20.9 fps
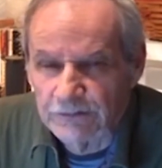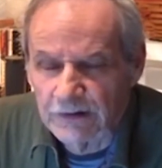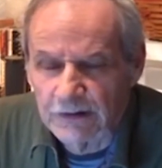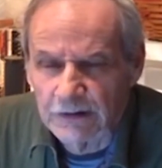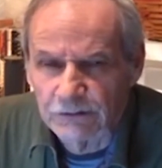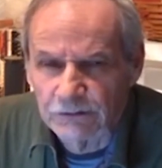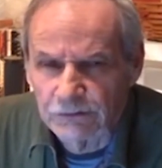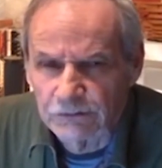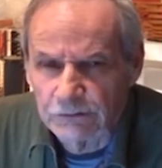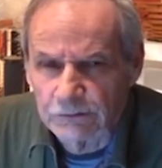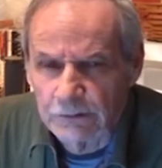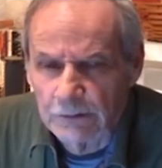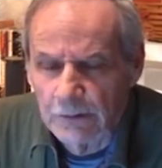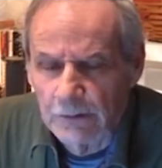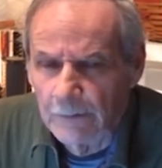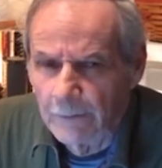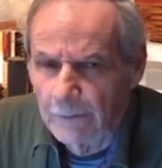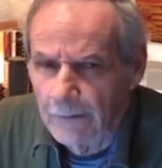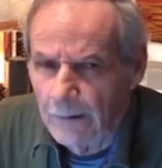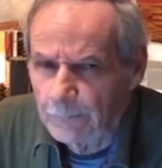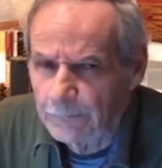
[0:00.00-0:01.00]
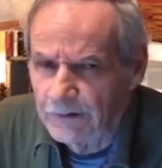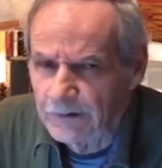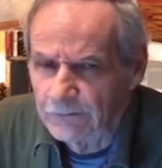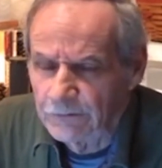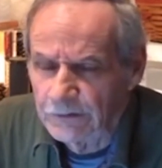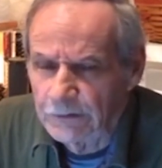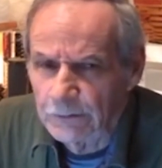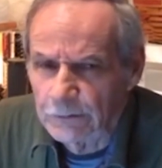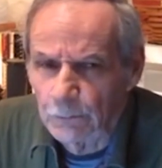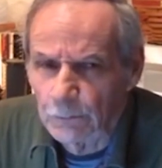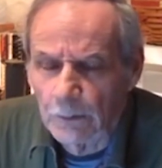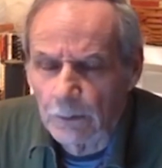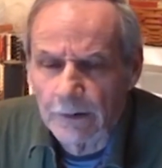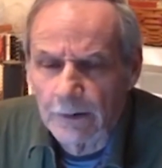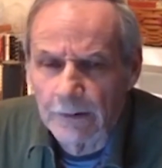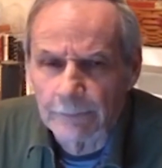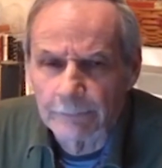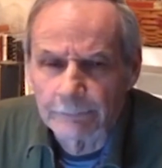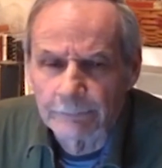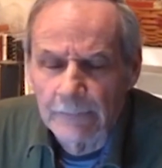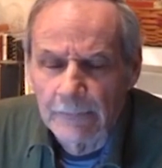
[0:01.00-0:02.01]
station, I'm giving it
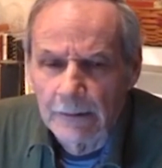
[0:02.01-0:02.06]
away.